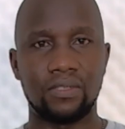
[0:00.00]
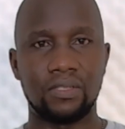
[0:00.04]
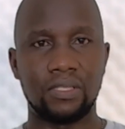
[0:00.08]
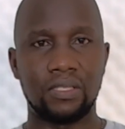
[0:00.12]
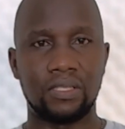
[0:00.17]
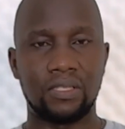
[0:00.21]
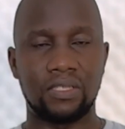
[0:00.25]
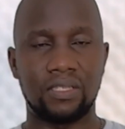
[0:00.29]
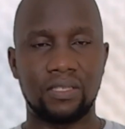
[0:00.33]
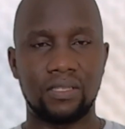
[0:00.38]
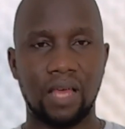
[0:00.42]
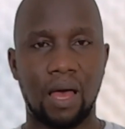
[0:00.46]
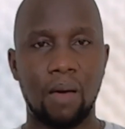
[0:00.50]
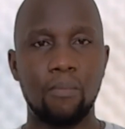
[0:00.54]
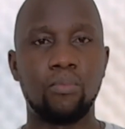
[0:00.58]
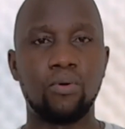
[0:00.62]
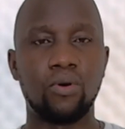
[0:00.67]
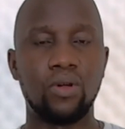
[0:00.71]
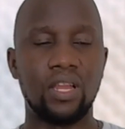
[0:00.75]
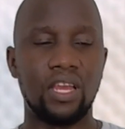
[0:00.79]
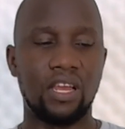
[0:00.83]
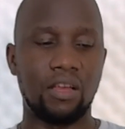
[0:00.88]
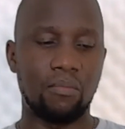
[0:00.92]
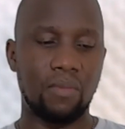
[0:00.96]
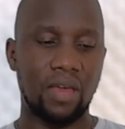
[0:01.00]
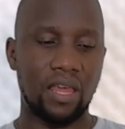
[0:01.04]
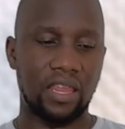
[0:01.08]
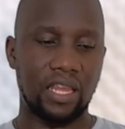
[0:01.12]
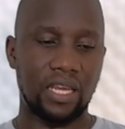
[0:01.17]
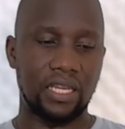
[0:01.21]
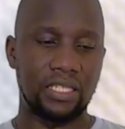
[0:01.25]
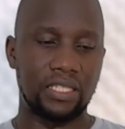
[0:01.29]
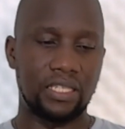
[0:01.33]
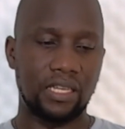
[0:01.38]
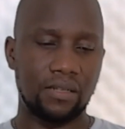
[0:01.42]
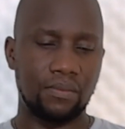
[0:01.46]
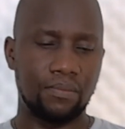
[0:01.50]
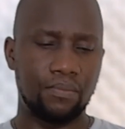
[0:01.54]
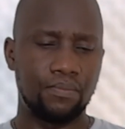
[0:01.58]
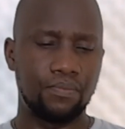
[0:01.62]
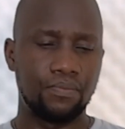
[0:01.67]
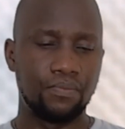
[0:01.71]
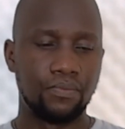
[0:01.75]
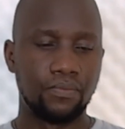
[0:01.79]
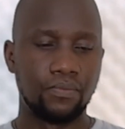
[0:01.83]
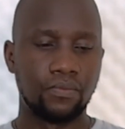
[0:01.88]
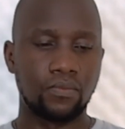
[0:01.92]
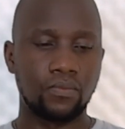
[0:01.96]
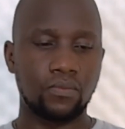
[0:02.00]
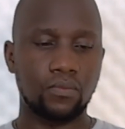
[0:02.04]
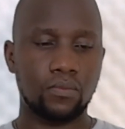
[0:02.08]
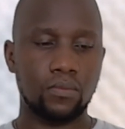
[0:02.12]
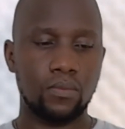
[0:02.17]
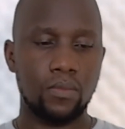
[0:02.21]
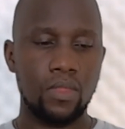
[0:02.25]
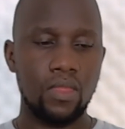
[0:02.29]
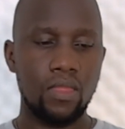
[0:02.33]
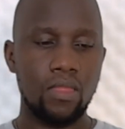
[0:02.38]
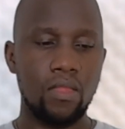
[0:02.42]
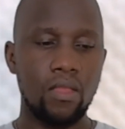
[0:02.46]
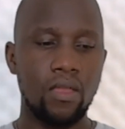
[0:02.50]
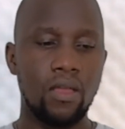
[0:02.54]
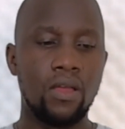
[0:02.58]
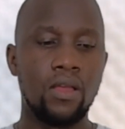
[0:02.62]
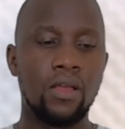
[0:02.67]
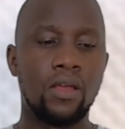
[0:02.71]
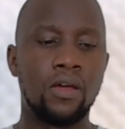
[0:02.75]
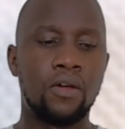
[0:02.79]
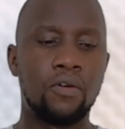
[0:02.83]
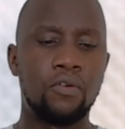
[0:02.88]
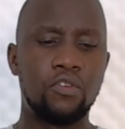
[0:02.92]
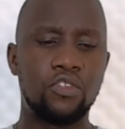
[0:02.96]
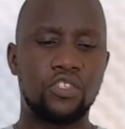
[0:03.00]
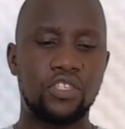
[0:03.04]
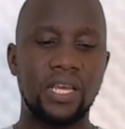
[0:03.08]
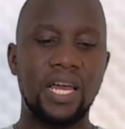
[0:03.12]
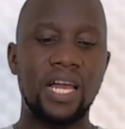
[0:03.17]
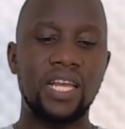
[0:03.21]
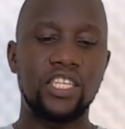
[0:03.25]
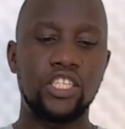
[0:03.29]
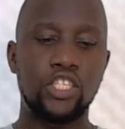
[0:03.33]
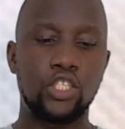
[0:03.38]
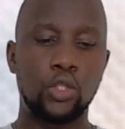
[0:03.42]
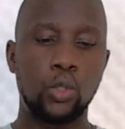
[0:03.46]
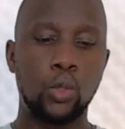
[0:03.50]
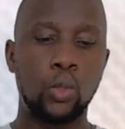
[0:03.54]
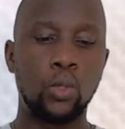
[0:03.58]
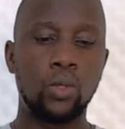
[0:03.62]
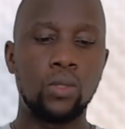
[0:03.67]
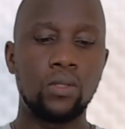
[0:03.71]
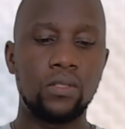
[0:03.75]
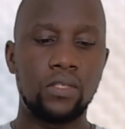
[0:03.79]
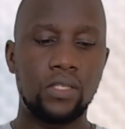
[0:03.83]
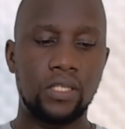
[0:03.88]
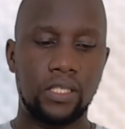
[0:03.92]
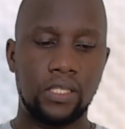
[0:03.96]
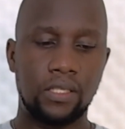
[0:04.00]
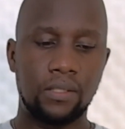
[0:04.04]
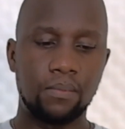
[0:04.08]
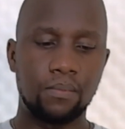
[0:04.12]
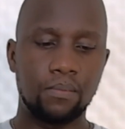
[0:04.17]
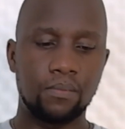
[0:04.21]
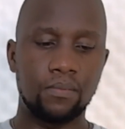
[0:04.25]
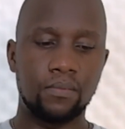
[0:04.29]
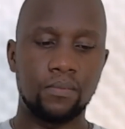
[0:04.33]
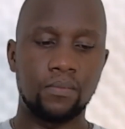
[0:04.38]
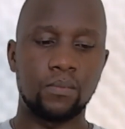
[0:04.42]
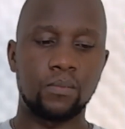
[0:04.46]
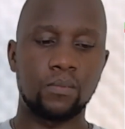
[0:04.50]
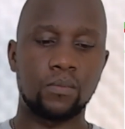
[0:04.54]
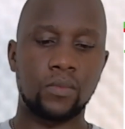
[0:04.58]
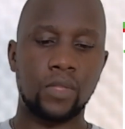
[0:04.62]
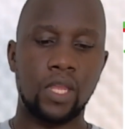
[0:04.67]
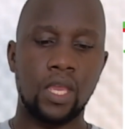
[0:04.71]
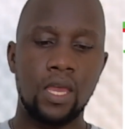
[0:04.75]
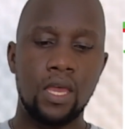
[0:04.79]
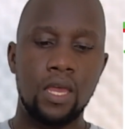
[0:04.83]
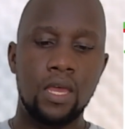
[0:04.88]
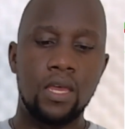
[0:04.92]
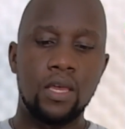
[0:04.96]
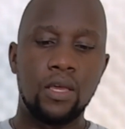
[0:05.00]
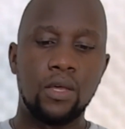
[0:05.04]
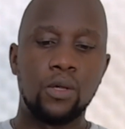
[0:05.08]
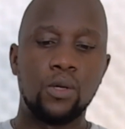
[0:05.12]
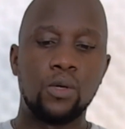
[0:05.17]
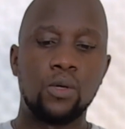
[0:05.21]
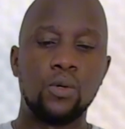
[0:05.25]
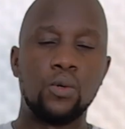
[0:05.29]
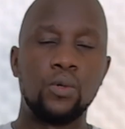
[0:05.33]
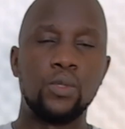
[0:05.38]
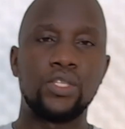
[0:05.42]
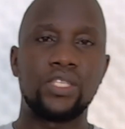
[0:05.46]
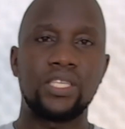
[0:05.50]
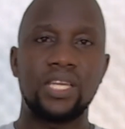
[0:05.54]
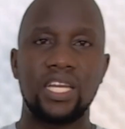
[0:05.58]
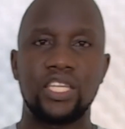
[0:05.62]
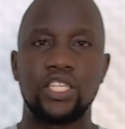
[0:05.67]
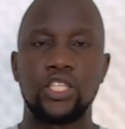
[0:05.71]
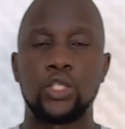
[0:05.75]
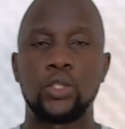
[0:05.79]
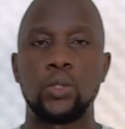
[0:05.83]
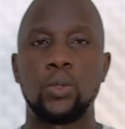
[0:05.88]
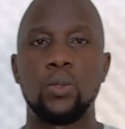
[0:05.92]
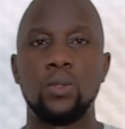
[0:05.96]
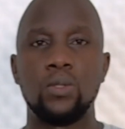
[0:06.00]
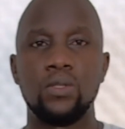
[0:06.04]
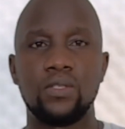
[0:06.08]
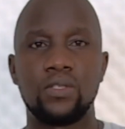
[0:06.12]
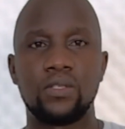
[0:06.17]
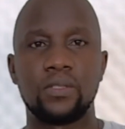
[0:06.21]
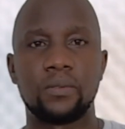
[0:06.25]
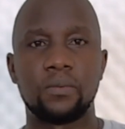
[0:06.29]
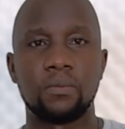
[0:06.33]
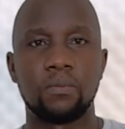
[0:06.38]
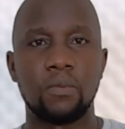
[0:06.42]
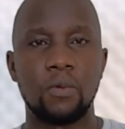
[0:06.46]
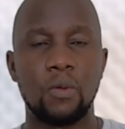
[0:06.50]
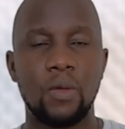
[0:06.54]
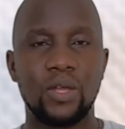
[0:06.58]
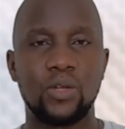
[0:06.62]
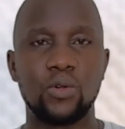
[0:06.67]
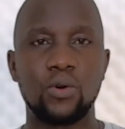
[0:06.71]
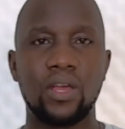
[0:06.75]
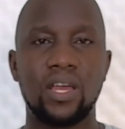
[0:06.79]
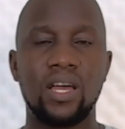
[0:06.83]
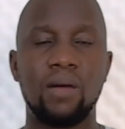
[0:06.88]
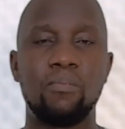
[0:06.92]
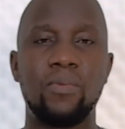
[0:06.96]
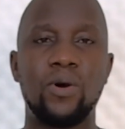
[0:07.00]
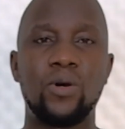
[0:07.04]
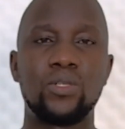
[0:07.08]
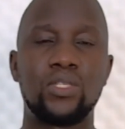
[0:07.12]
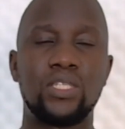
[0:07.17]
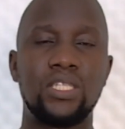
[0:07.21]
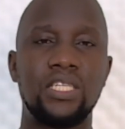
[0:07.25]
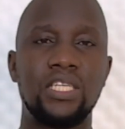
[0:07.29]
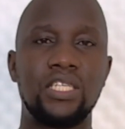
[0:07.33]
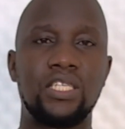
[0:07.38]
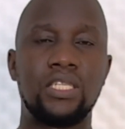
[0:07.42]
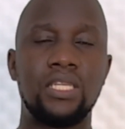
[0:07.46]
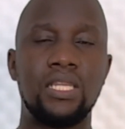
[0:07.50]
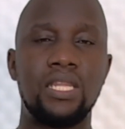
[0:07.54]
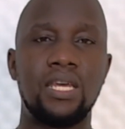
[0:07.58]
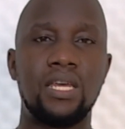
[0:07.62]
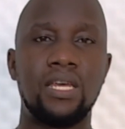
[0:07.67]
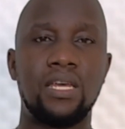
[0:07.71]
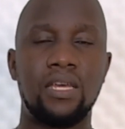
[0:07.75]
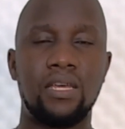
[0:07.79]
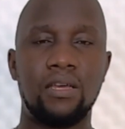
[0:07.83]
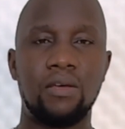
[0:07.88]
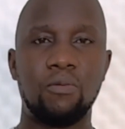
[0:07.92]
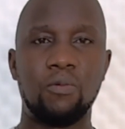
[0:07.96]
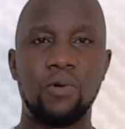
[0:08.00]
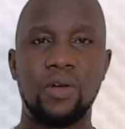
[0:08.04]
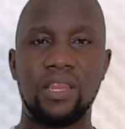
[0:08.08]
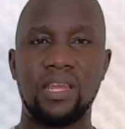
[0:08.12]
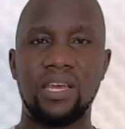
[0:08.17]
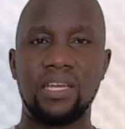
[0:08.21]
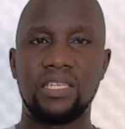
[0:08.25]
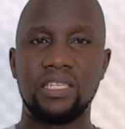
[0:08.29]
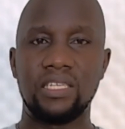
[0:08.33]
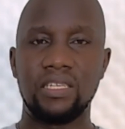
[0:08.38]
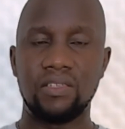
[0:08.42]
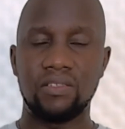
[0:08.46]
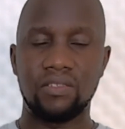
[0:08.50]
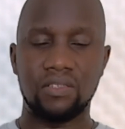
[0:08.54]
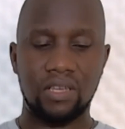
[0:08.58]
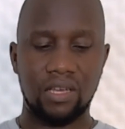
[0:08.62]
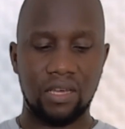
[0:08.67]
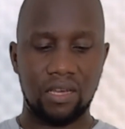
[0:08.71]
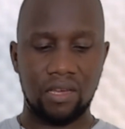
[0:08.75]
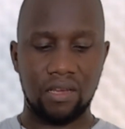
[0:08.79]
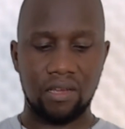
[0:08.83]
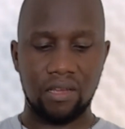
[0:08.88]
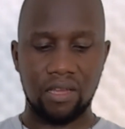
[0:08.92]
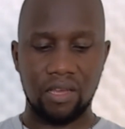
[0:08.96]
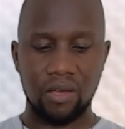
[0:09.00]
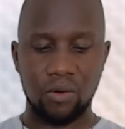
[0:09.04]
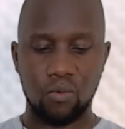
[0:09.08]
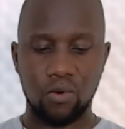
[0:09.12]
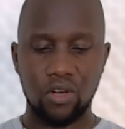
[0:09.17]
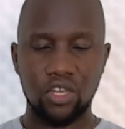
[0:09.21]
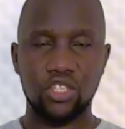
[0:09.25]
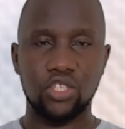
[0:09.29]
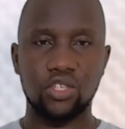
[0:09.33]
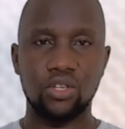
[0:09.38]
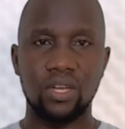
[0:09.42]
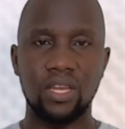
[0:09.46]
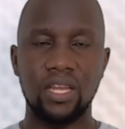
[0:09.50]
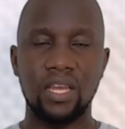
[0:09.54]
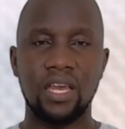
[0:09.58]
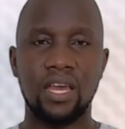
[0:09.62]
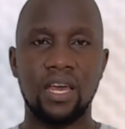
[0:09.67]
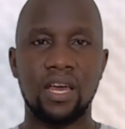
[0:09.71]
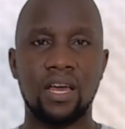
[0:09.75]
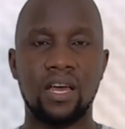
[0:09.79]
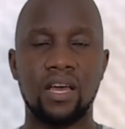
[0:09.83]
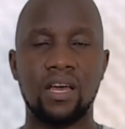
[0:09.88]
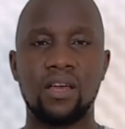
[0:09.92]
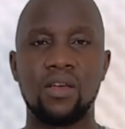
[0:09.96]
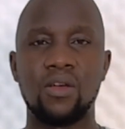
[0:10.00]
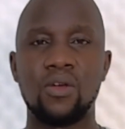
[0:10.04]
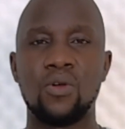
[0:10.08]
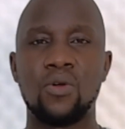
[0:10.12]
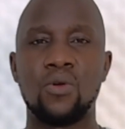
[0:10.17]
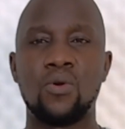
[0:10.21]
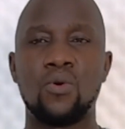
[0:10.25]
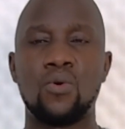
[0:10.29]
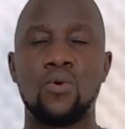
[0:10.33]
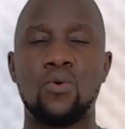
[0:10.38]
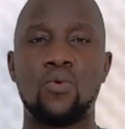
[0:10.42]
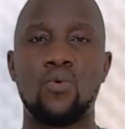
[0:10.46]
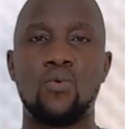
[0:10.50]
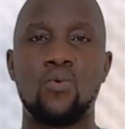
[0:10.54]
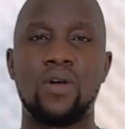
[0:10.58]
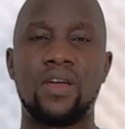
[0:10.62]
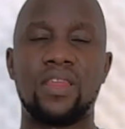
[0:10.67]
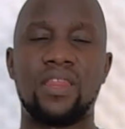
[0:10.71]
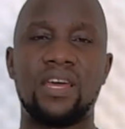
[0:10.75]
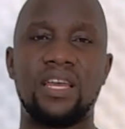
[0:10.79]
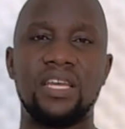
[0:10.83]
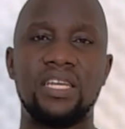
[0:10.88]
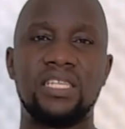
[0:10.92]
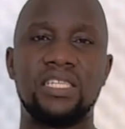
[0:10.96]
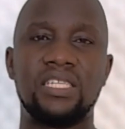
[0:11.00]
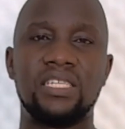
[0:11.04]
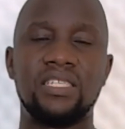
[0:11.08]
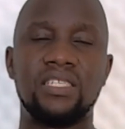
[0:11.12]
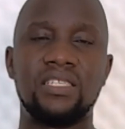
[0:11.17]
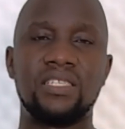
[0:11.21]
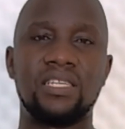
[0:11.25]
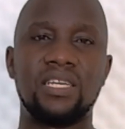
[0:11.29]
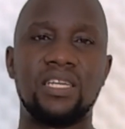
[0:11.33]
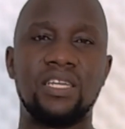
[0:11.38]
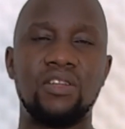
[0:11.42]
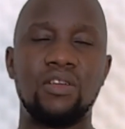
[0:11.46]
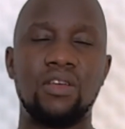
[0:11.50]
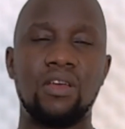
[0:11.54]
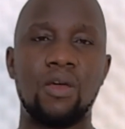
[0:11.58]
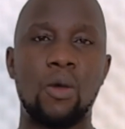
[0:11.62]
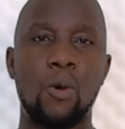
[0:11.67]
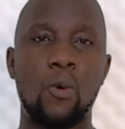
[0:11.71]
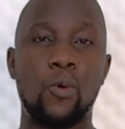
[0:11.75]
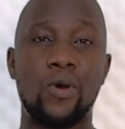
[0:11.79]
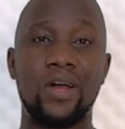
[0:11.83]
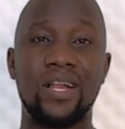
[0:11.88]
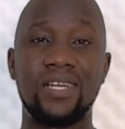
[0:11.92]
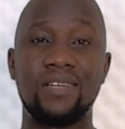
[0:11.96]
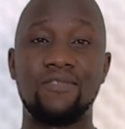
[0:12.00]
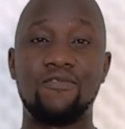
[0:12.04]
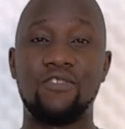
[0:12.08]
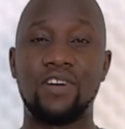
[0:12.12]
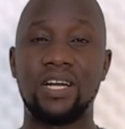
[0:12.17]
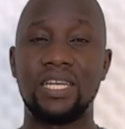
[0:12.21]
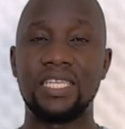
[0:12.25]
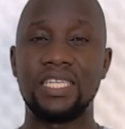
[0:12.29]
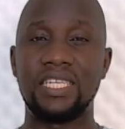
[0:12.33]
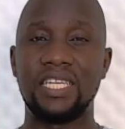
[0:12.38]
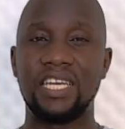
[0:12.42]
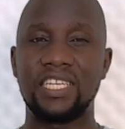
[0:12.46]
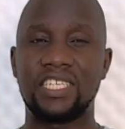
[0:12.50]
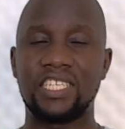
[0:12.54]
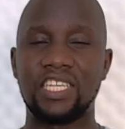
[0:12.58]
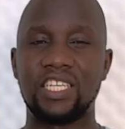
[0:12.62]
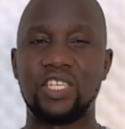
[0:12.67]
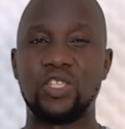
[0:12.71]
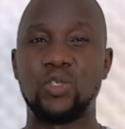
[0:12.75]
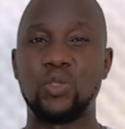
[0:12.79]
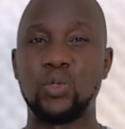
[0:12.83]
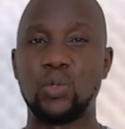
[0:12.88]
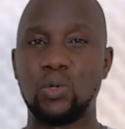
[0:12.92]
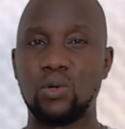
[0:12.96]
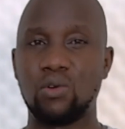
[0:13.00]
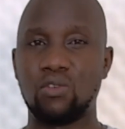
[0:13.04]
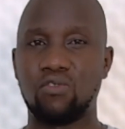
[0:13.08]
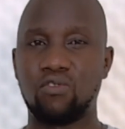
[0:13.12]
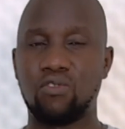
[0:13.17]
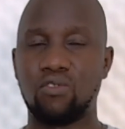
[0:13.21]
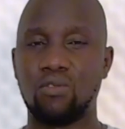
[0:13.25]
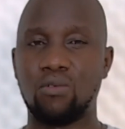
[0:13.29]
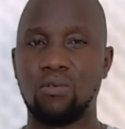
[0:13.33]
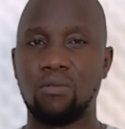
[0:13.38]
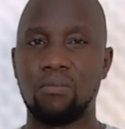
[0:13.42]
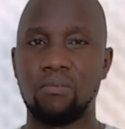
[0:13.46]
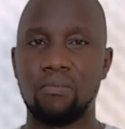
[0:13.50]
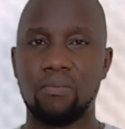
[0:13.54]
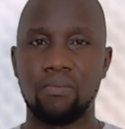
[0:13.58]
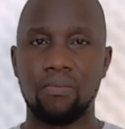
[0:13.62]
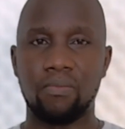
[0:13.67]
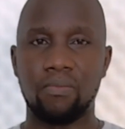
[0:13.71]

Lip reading: sampling method. Research tools. Research tools, we are talking about the whether it is a questionnaire, whether it is a well-validated tool for